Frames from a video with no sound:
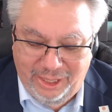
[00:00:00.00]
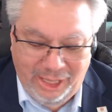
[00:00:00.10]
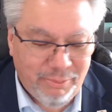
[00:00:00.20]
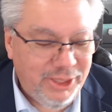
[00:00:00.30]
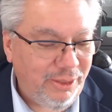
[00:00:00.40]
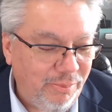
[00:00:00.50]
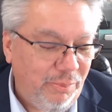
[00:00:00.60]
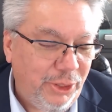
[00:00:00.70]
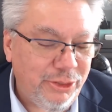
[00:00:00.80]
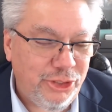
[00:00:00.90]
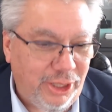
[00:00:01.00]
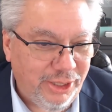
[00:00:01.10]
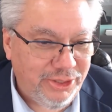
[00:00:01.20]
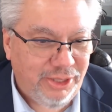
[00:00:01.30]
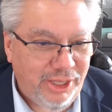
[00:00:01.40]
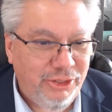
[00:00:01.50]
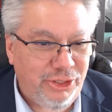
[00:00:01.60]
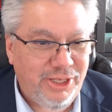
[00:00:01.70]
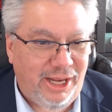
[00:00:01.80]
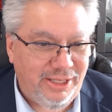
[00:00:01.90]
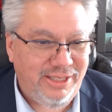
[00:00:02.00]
empty milk jugs that then just kind